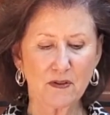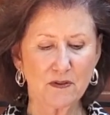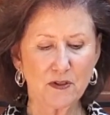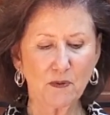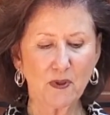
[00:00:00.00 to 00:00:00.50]

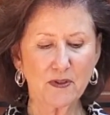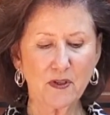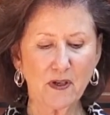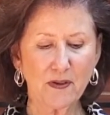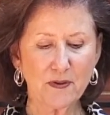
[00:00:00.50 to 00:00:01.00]
do unto
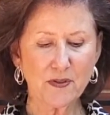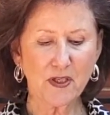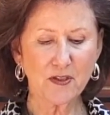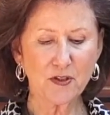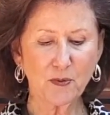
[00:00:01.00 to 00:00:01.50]
others
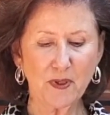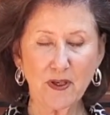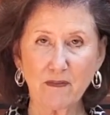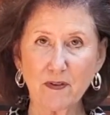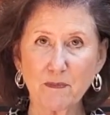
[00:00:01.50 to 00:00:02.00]
as you would
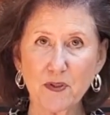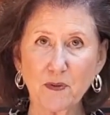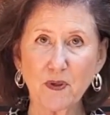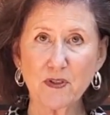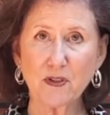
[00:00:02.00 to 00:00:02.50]
have them do
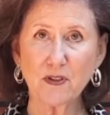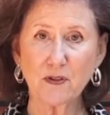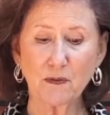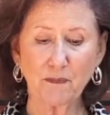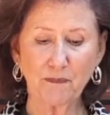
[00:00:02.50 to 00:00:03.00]
unto
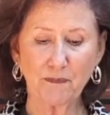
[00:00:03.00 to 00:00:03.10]
you.